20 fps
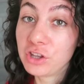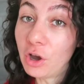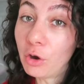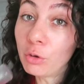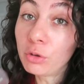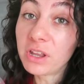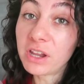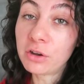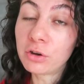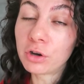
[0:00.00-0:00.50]
the
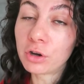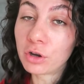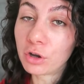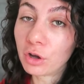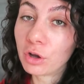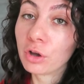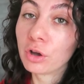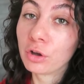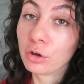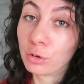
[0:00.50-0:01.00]
only
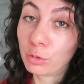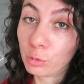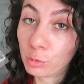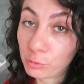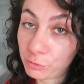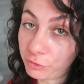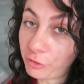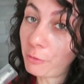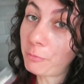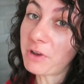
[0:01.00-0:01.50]
girl
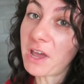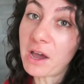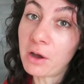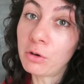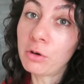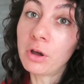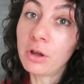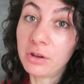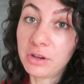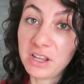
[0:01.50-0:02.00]
who from
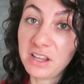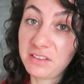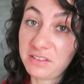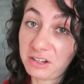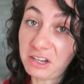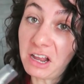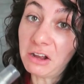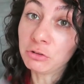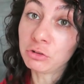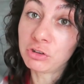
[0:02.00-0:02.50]
now on is
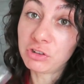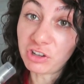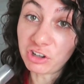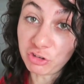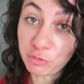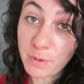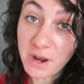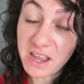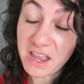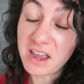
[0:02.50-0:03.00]
allowed to
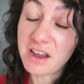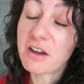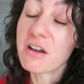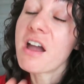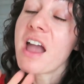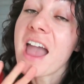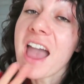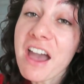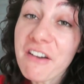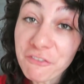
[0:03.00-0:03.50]
touch my
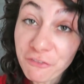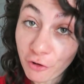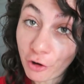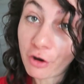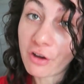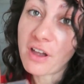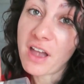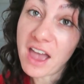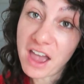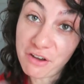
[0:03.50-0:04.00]
hair
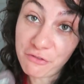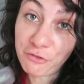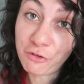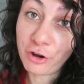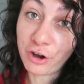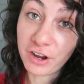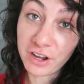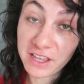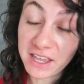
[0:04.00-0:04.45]
ever, ever